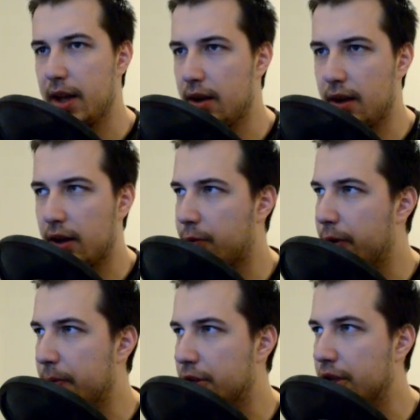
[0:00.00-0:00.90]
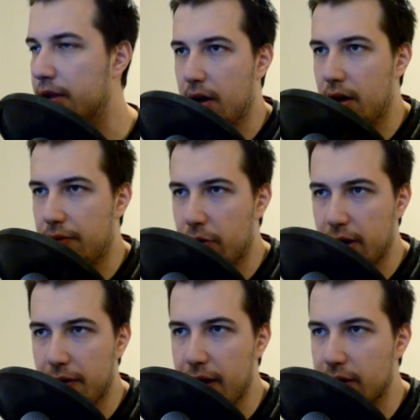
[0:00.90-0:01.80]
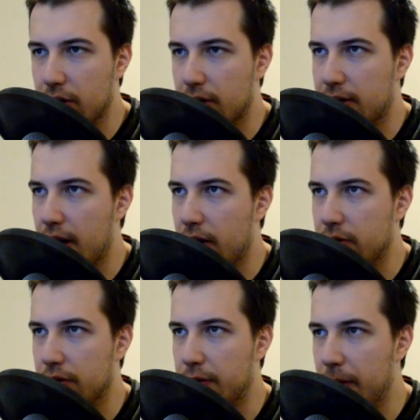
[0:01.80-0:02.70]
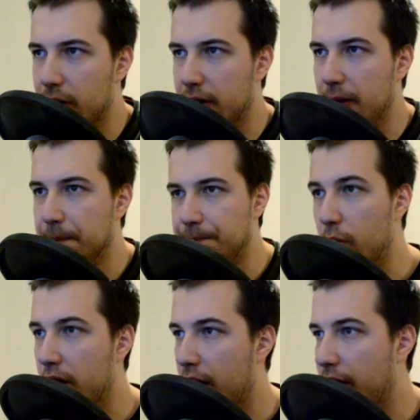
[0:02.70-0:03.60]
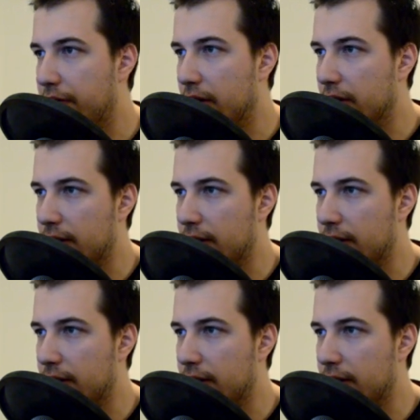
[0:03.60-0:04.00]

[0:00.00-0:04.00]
And yeah, that's pretty much it. And for the effects on the sound of the melody, we have uh,